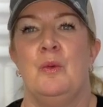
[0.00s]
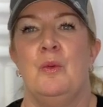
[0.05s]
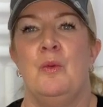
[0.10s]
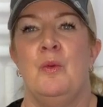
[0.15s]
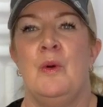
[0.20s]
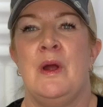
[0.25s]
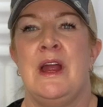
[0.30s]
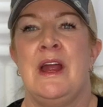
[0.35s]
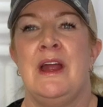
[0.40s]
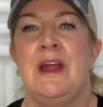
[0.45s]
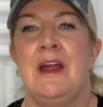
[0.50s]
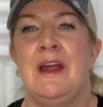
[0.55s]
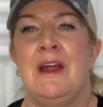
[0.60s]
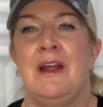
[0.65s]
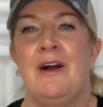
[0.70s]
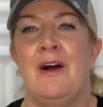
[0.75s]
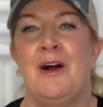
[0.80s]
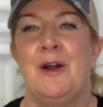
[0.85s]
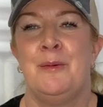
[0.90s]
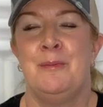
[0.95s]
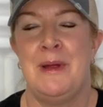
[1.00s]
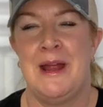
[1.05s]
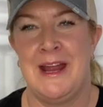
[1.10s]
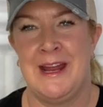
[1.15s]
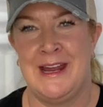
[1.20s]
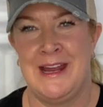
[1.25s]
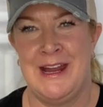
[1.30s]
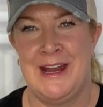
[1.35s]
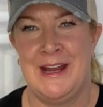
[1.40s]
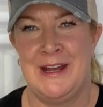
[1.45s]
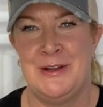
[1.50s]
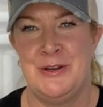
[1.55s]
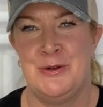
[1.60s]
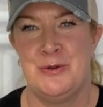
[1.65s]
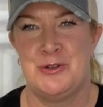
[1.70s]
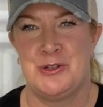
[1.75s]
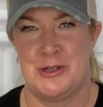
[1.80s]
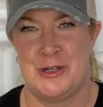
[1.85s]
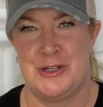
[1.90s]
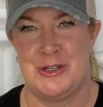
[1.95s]
We are making
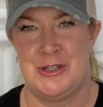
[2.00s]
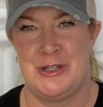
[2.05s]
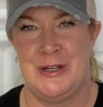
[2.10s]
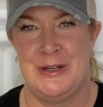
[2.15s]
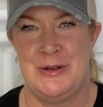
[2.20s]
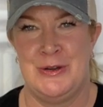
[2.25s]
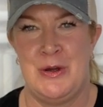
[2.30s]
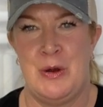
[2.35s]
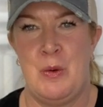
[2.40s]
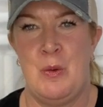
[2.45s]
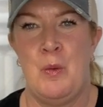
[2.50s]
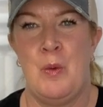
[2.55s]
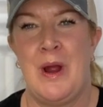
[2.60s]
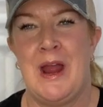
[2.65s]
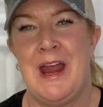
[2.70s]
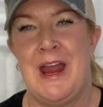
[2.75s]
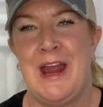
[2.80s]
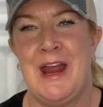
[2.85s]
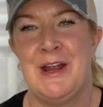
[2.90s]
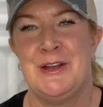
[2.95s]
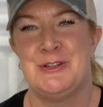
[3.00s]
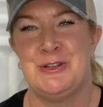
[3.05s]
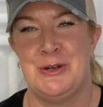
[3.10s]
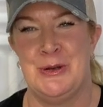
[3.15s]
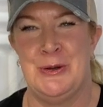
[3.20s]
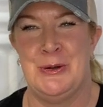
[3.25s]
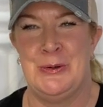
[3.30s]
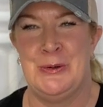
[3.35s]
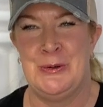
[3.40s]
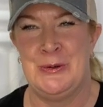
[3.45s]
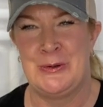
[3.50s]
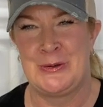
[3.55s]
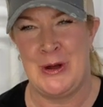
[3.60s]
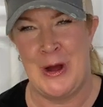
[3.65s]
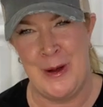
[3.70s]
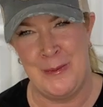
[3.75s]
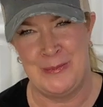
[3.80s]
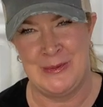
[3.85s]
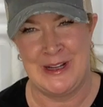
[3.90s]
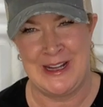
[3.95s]
nutrition way too
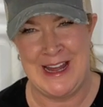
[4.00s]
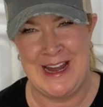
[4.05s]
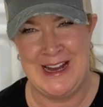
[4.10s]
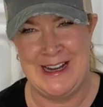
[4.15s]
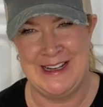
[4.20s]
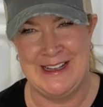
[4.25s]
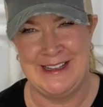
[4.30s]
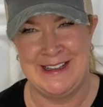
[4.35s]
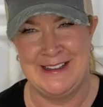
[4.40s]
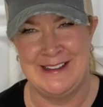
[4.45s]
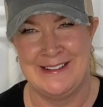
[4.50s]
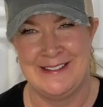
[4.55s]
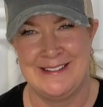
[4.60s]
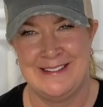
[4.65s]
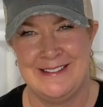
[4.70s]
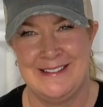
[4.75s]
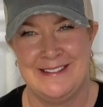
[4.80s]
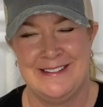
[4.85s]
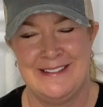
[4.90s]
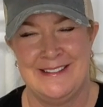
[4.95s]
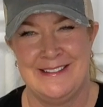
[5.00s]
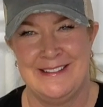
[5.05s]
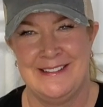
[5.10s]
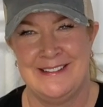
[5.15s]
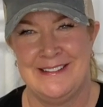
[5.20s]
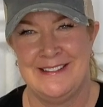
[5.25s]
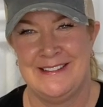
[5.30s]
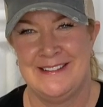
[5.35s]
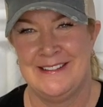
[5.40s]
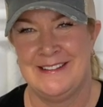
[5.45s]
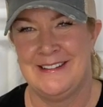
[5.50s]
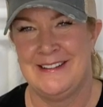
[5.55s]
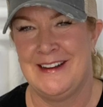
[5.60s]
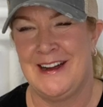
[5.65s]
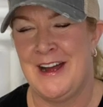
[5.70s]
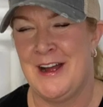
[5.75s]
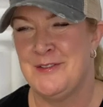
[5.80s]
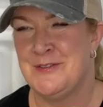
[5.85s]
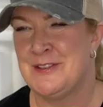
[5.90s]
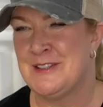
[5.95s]
complicated.
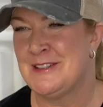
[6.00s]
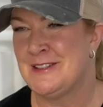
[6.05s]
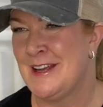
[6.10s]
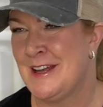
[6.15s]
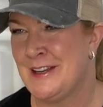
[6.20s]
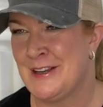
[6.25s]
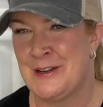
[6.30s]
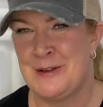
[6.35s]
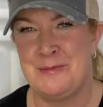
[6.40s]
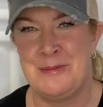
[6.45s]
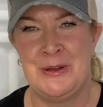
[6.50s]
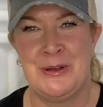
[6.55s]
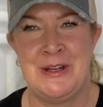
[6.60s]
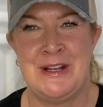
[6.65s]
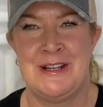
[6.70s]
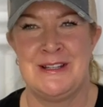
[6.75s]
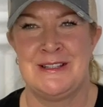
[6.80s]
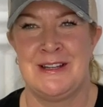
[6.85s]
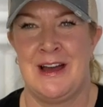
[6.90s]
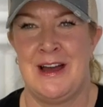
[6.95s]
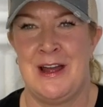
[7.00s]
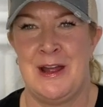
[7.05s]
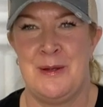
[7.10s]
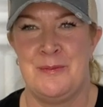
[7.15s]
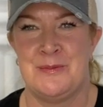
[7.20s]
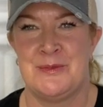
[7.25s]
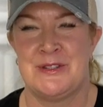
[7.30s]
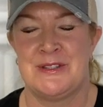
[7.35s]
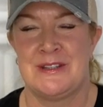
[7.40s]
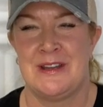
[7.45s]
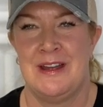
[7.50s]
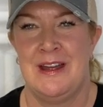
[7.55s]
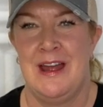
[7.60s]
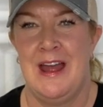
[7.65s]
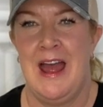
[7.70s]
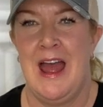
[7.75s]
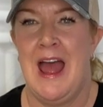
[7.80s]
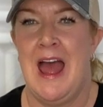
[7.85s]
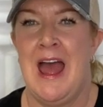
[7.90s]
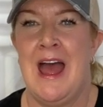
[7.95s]
I've said it a million times.
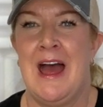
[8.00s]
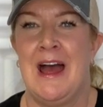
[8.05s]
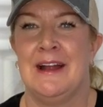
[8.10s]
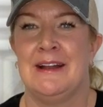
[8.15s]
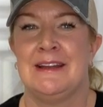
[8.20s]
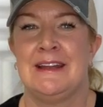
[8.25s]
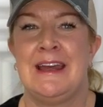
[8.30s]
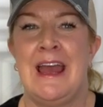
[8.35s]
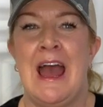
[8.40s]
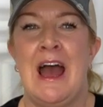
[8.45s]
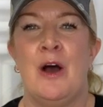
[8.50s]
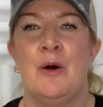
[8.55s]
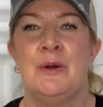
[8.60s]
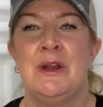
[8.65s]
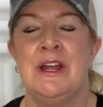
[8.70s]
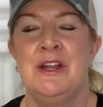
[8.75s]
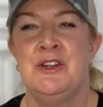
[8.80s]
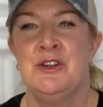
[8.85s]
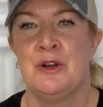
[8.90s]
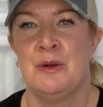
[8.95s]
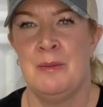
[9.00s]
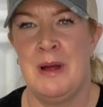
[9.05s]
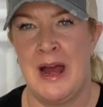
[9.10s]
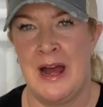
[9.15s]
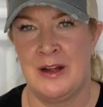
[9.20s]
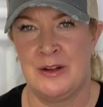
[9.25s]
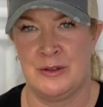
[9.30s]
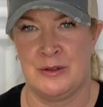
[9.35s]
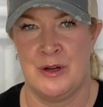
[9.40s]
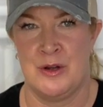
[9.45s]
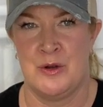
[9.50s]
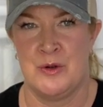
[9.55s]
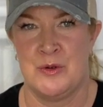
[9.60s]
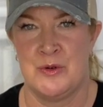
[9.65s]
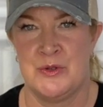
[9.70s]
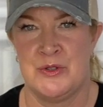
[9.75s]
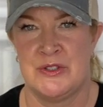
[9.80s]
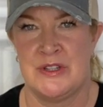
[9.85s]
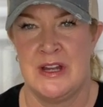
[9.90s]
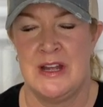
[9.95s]
And counting your
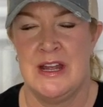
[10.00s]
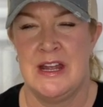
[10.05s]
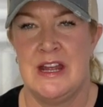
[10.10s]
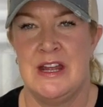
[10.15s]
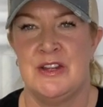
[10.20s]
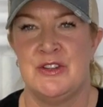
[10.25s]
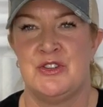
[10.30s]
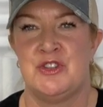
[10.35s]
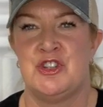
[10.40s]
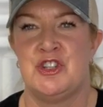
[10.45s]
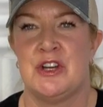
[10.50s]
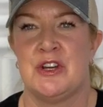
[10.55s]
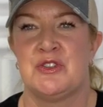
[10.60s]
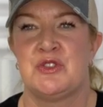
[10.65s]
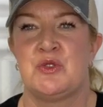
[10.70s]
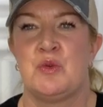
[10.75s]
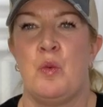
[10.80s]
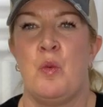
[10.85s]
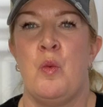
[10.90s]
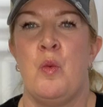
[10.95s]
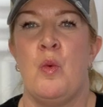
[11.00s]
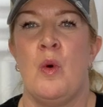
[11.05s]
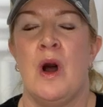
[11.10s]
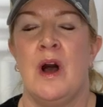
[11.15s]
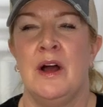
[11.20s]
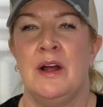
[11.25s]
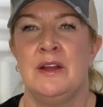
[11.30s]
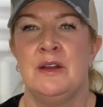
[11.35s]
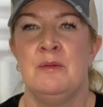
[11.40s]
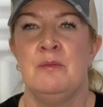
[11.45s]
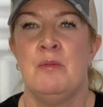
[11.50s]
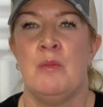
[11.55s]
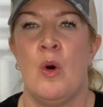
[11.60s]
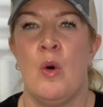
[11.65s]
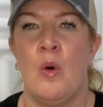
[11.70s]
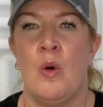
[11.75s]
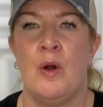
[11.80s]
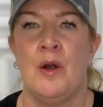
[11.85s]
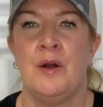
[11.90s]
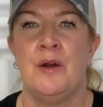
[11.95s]
macros is just one
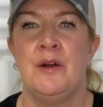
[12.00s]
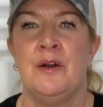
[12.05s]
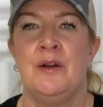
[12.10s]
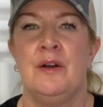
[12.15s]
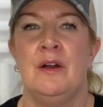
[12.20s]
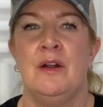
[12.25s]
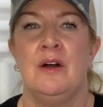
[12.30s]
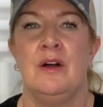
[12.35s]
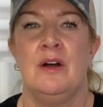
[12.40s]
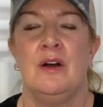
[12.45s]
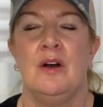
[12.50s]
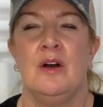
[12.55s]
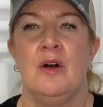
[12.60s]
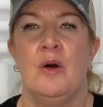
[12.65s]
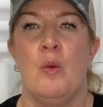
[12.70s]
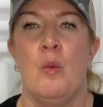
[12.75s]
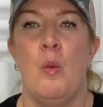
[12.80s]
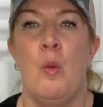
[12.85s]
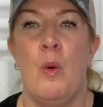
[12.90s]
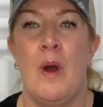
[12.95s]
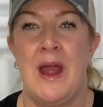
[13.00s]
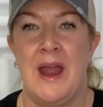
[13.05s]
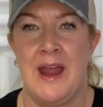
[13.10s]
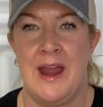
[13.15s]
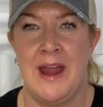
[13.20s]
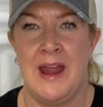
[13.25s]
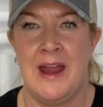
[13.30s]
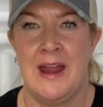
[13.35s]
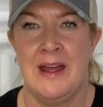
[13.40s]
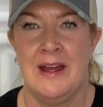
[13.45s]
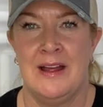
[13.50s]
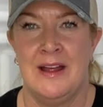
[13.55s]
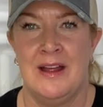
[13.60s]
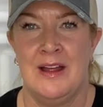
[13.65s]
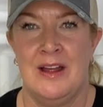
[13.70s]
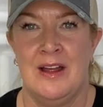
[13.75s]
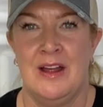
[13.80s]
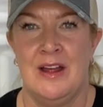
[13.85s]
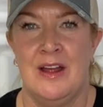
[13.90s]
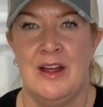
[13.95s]
more way
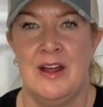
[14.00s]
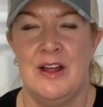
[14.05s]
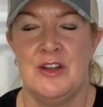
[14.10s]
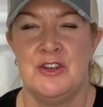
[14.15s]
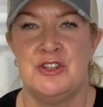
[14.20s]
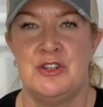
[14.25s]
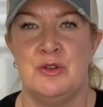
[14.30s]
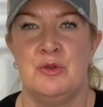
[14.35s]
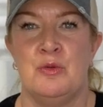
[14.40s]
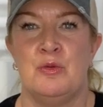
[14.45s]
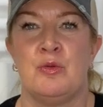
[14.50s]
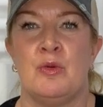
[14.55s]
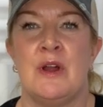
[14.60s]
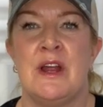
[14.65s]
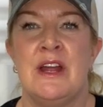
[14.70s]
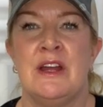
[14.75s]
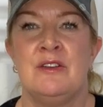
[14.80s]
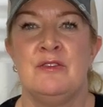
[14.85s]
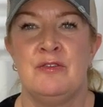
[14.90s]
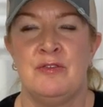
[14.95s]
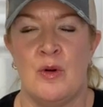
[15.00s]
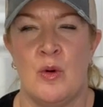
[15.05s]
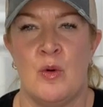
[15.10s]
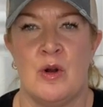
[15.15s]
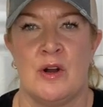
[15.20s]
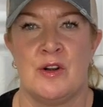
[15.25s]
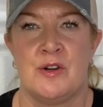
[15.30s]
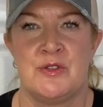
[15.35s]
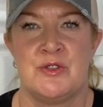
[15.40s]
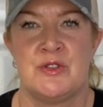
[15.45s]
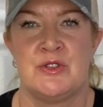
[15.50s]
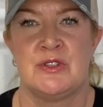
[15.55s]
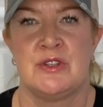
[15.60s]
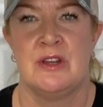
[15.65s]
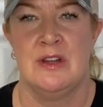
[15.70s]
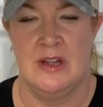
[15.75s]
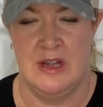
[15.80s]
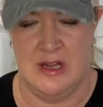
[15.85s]
to reinforce